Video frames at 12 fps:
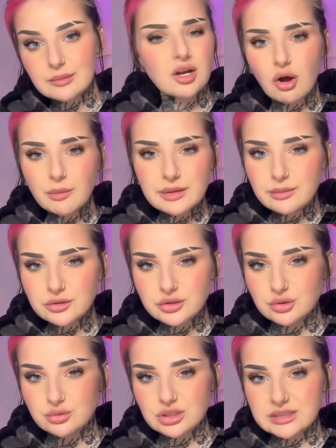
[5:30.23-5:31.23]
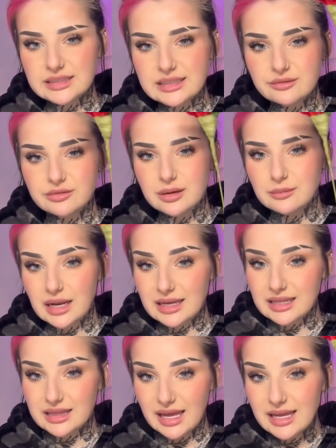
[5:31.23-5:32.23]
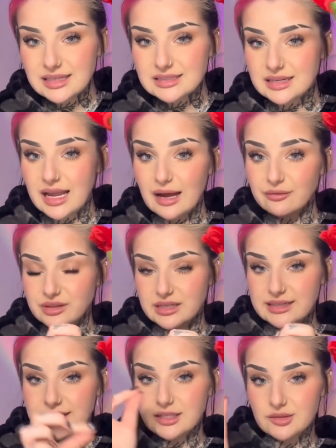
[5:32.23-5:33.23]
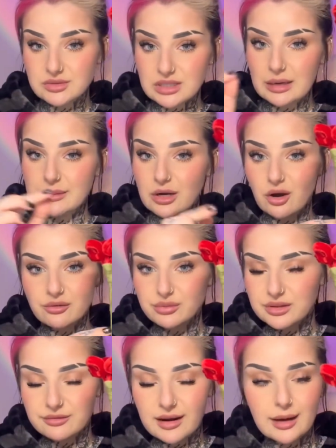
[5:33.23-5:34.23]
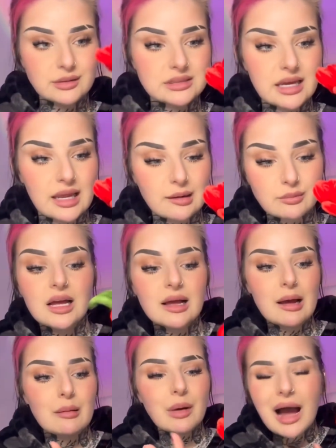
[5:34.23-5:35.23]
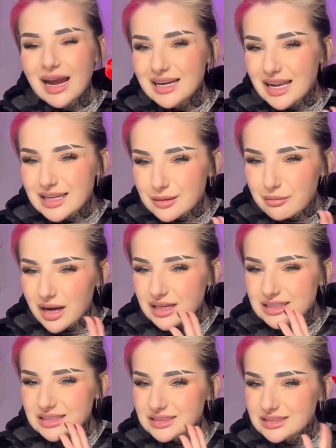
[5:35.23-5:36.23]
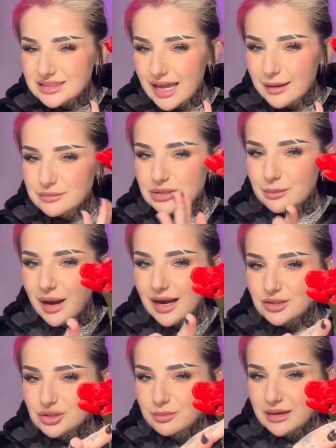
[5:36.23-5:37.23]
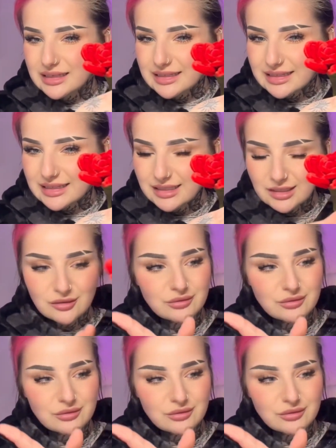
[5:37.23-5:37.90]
A lot of people do just leave them like this and have the leaves coming off with flower tape, but I like my stem to match my leaves.